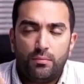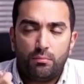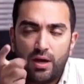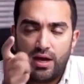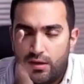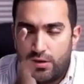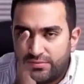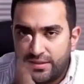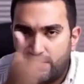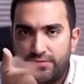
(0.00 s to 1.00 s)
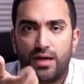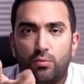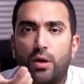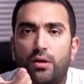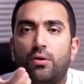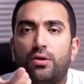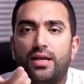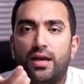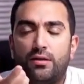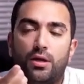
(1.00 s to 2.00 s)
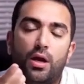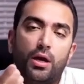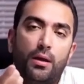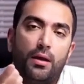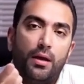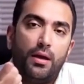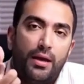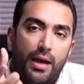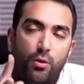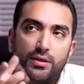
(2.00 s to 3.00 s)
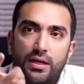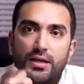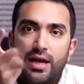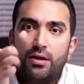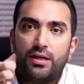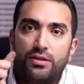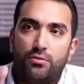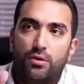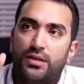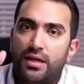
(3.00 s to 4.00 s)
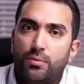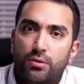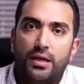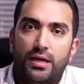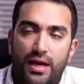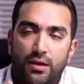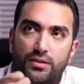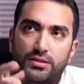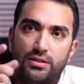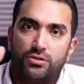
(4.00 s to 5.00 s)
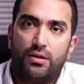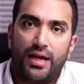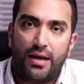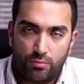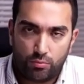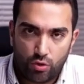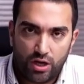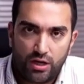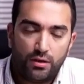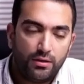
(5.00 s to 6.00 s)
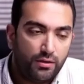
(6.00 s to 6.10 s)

Well, you specify what those accounts are, like what the account is. For example, the account is this or that, and what.